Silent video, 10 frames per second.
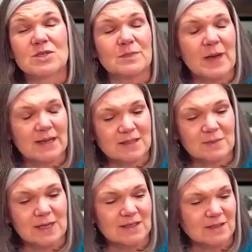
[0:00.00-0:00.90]
She passed
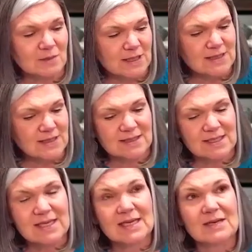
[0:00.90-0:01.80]
away in
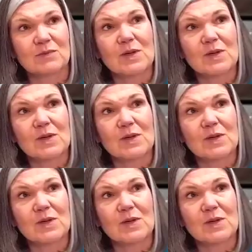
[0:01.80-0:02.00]
2016.